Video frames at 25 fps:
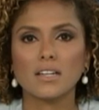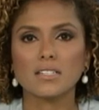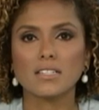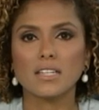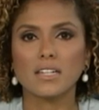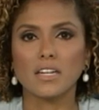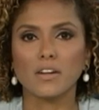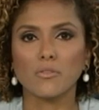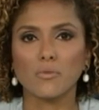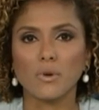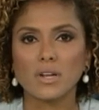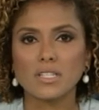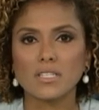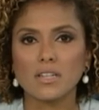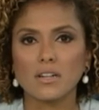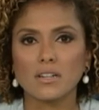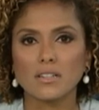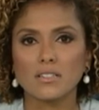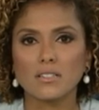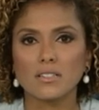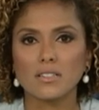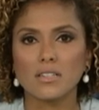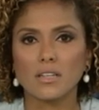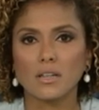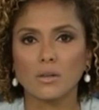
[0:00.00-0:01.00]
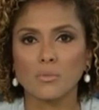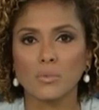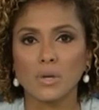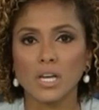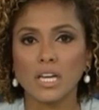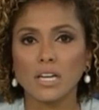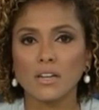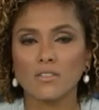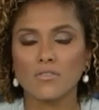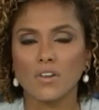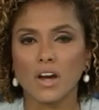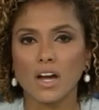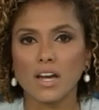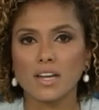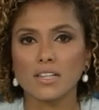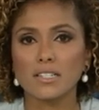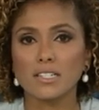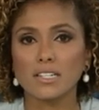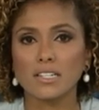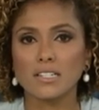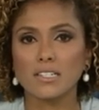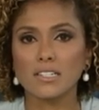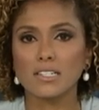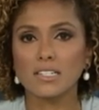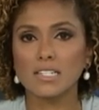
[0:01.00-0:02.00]
Sydney residents are being
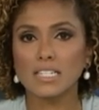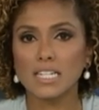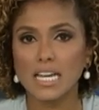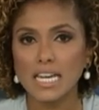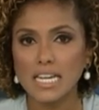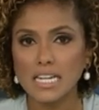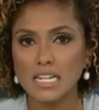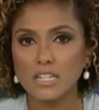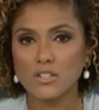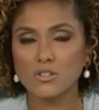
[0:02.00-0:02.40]
advised to stay